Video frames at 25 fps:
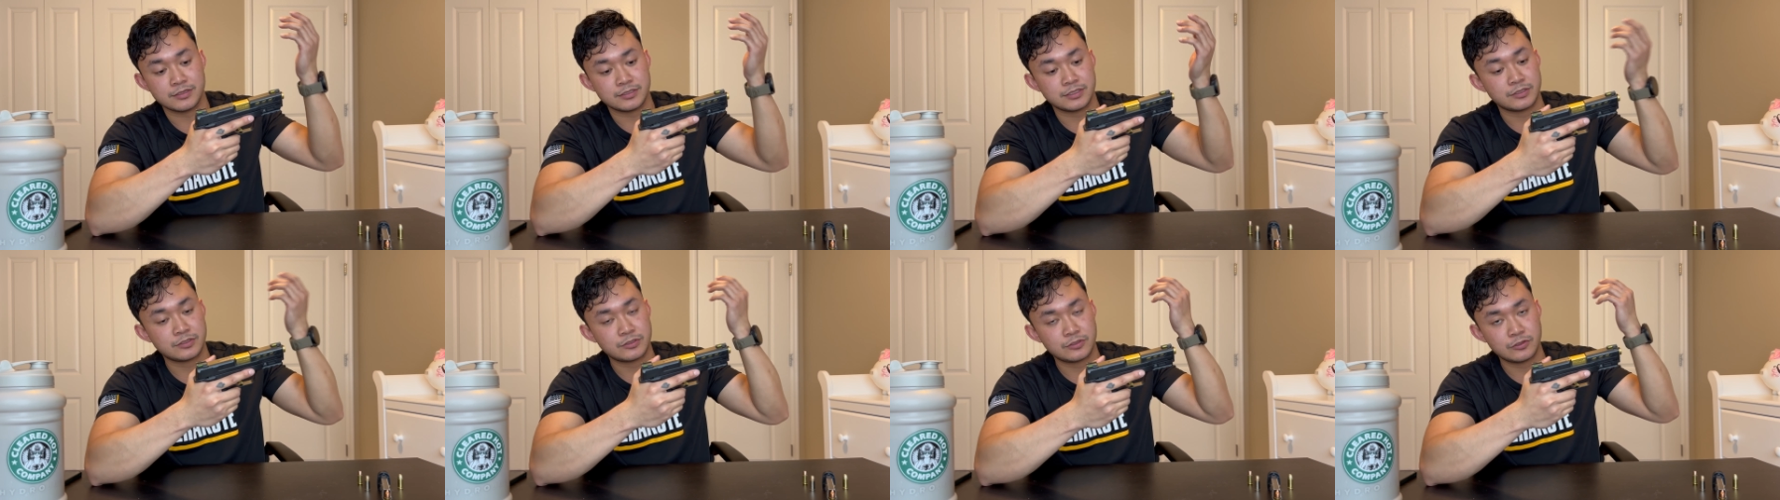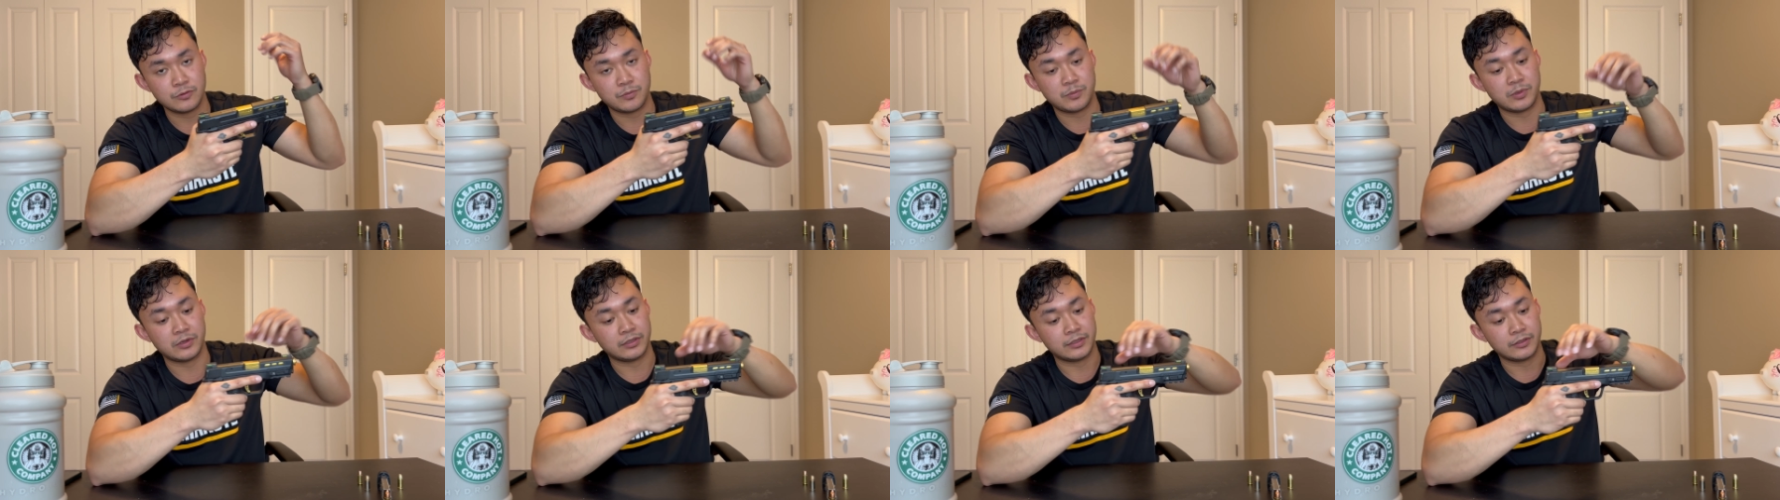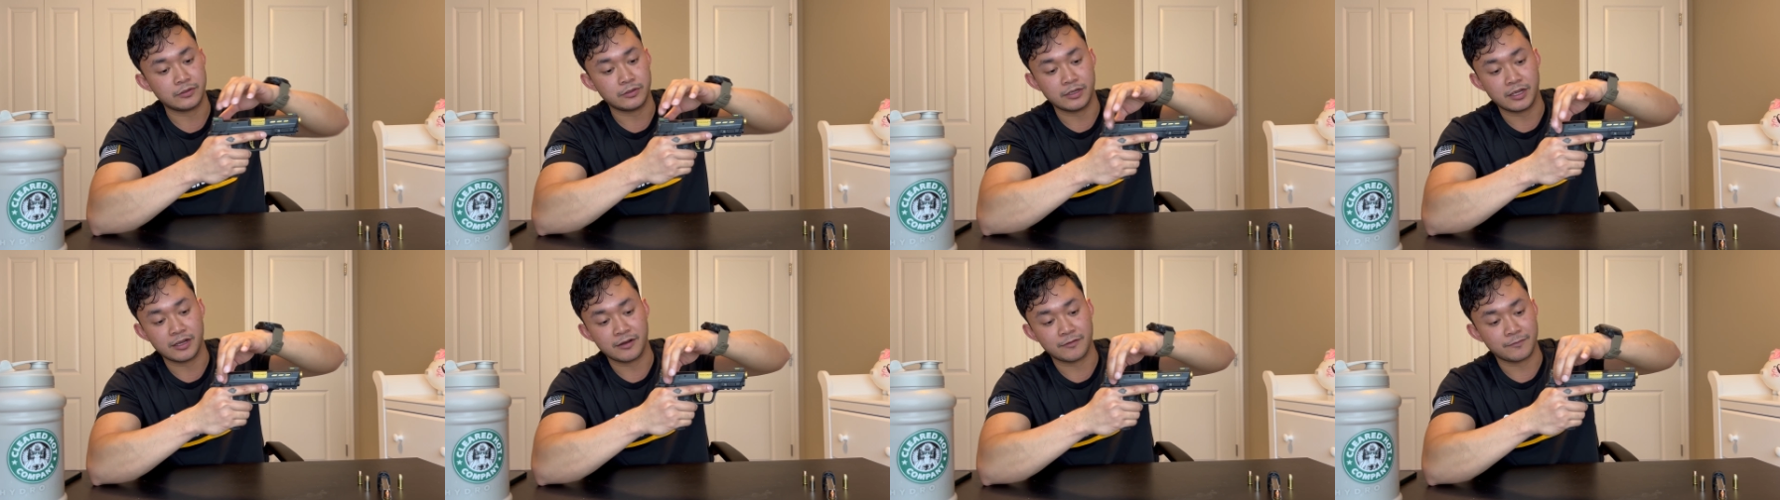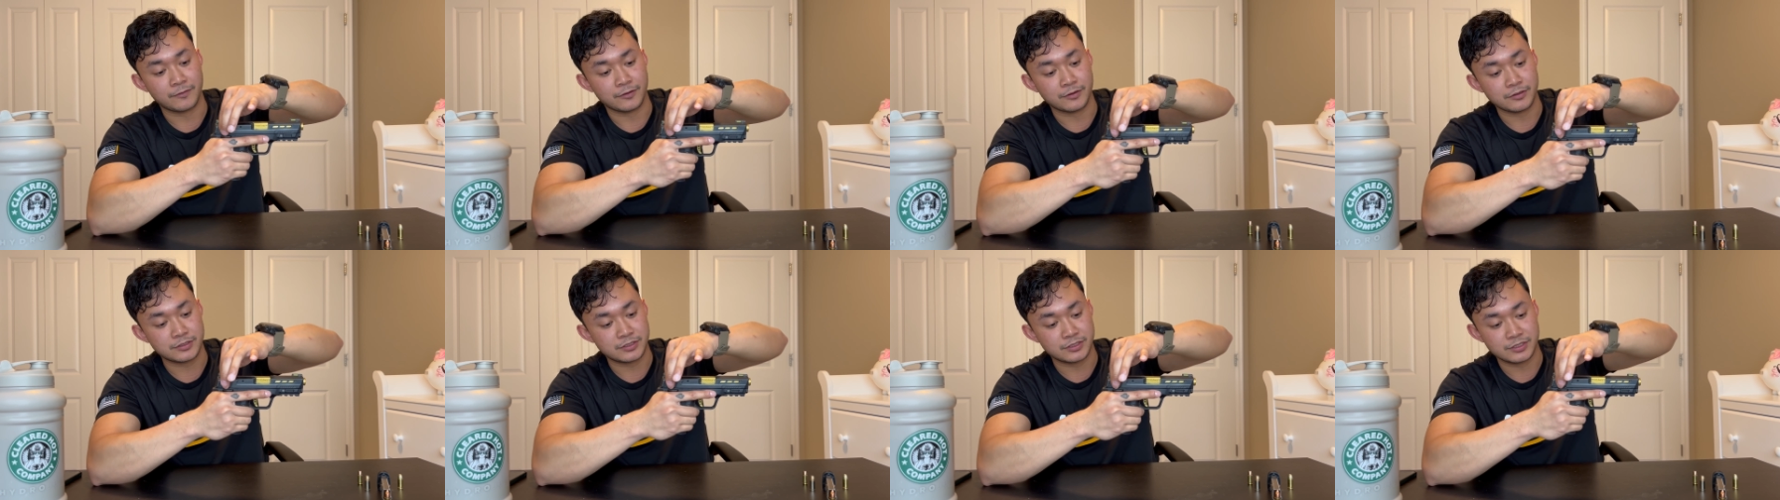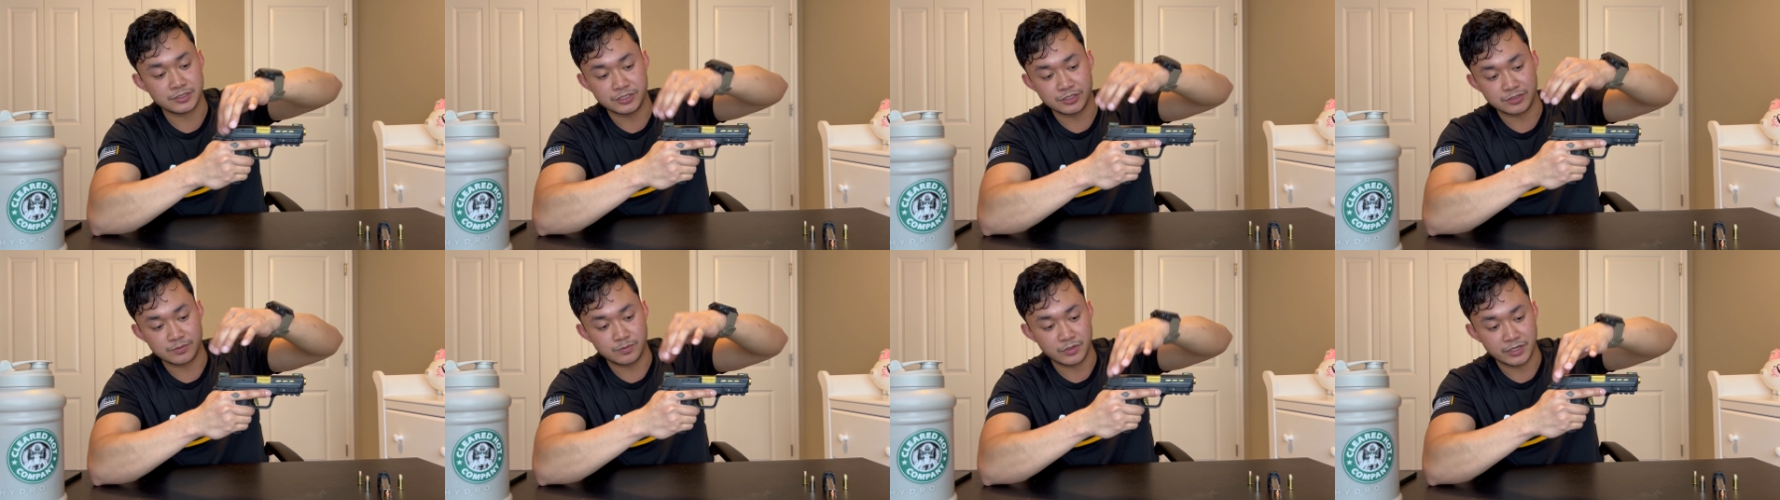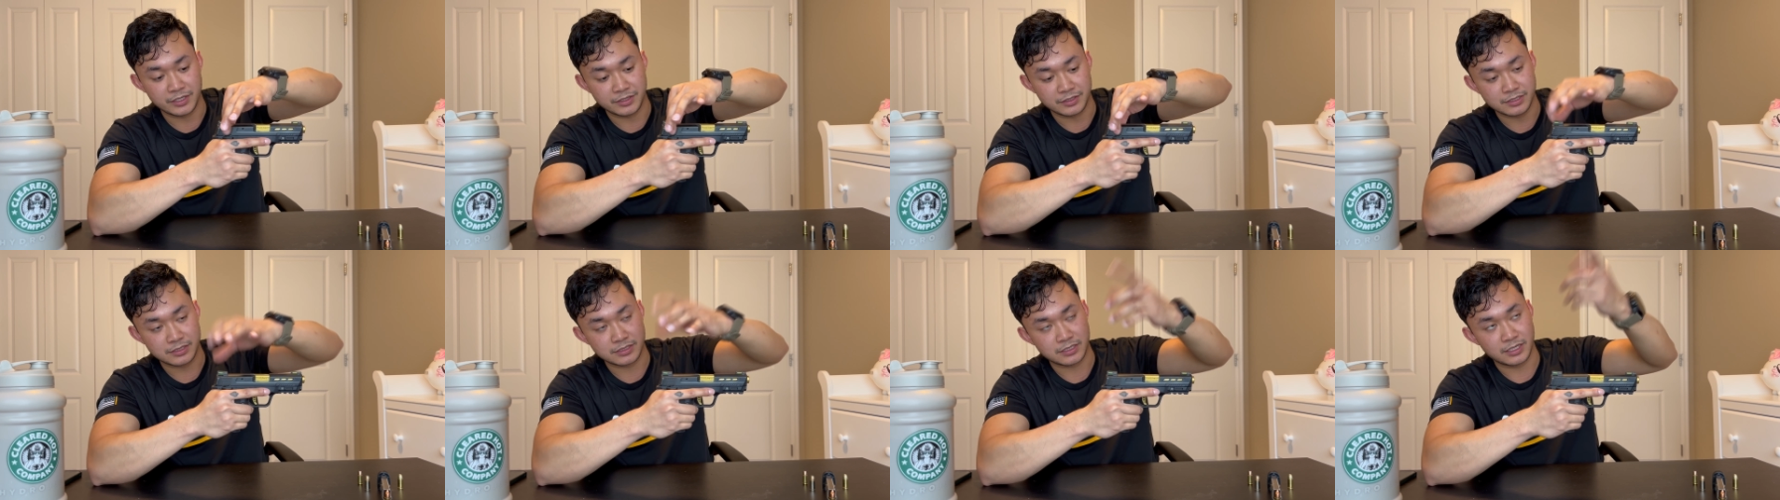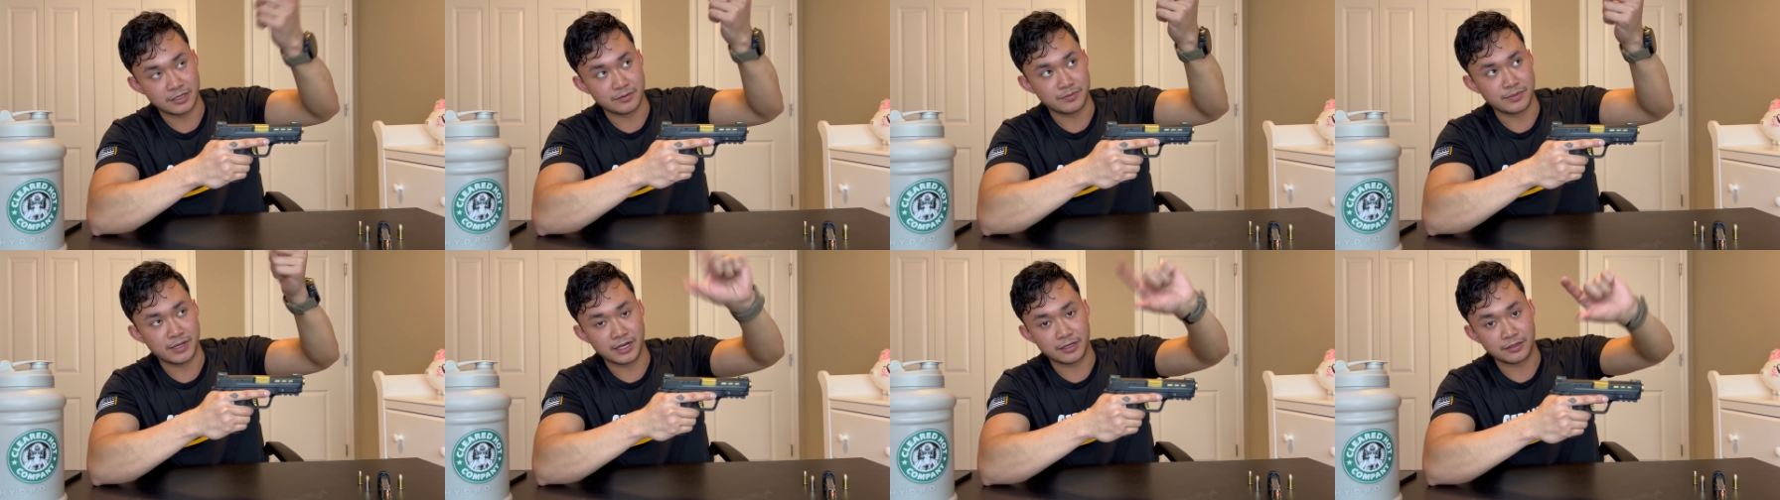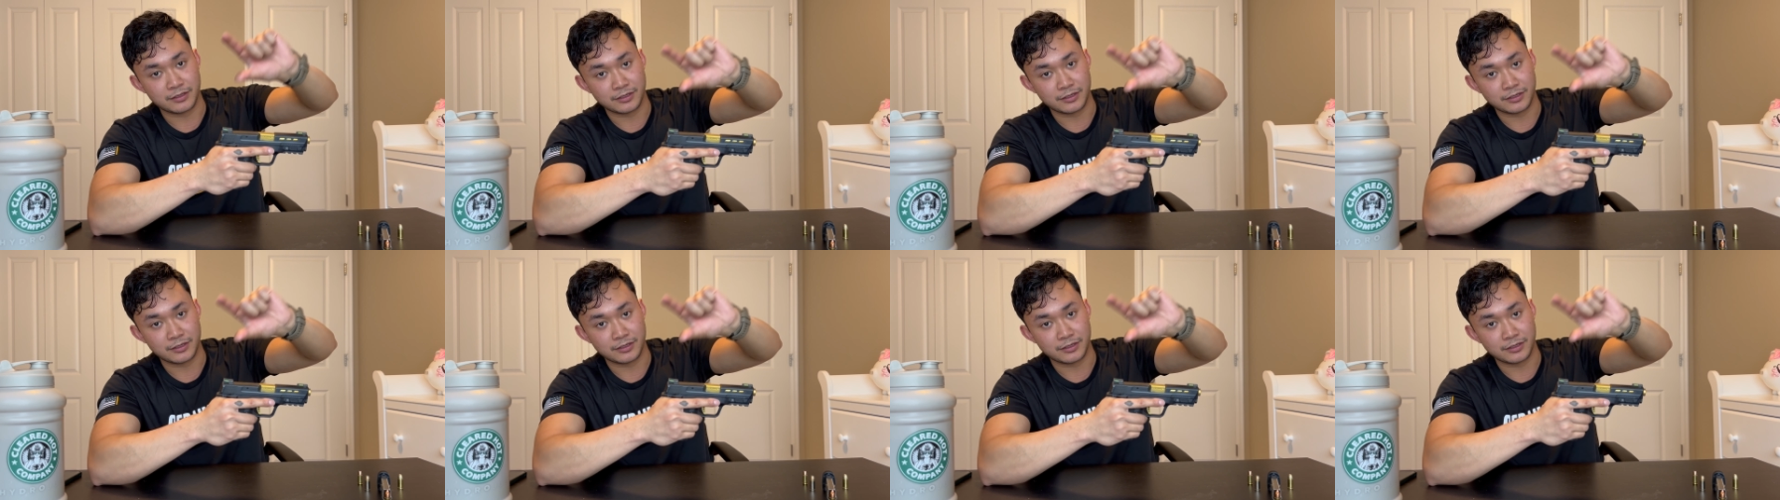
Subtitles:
super little effort to just bring the slide back,